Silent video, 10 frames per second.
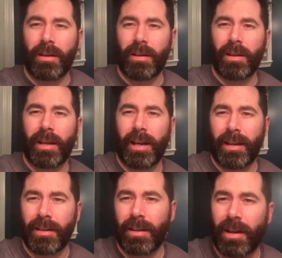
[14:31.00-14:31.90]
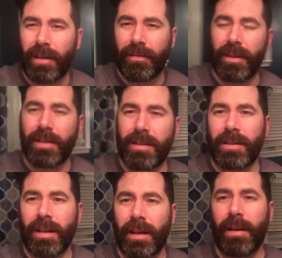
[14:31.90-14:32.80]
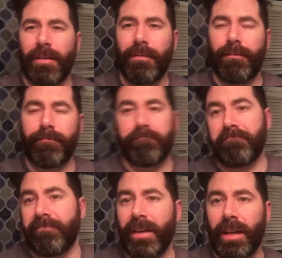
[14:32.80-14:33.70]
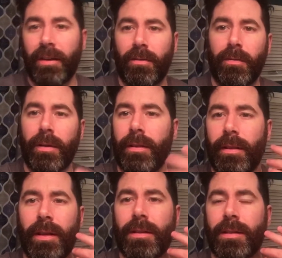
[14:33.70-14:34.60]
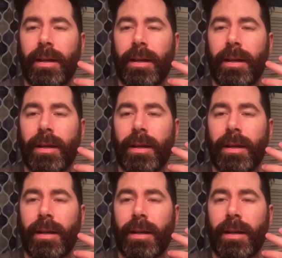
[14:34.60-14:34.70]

I'll end off this video with this.